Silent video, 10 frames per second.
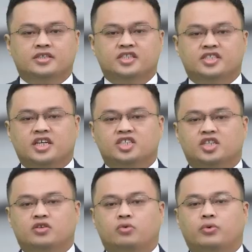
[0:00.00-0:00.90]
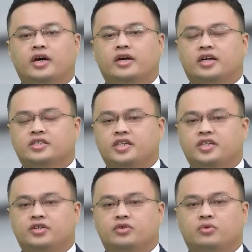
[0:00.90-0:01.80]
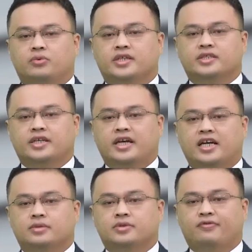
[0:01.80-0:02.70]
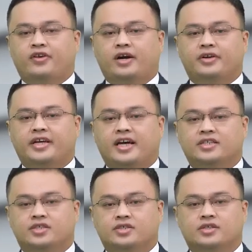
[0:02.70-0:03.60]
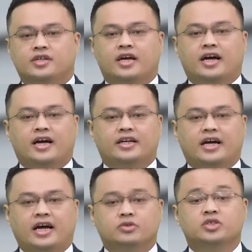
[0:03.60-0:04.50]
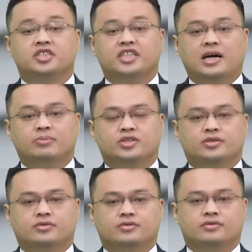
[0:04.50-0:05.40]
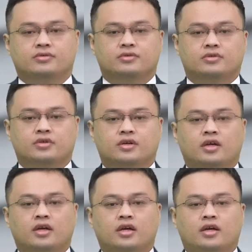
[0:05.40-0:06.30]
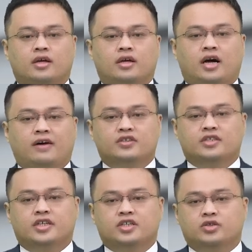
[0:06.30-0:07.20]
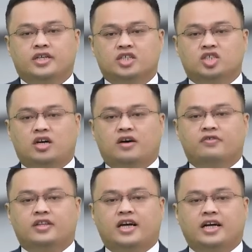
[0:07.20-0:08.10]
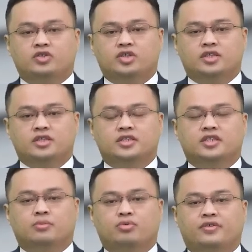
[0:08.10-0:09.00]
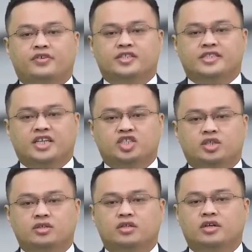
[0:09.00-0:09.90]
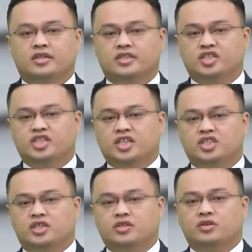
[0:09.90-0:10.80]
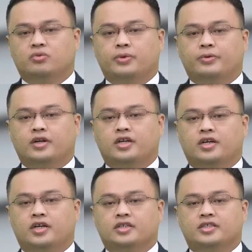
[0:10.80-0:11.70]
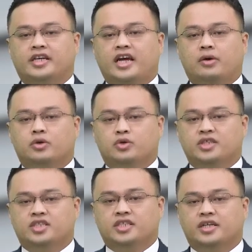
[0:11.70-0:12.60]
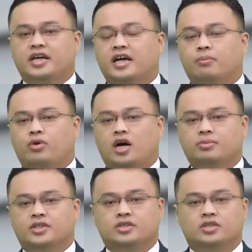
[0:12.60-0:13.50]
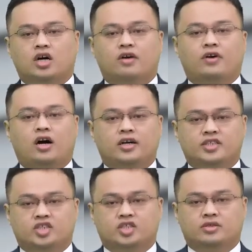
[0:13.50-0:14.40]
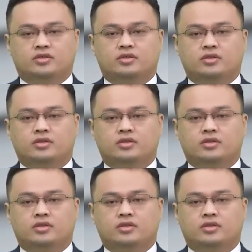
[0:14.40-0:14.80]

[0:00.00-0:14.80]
This session will continue with the atmospheric gases and hydrogen chapter. After the introduction of nitrogen in the previous session, this session we will learn the characteristics and properties of oxygen.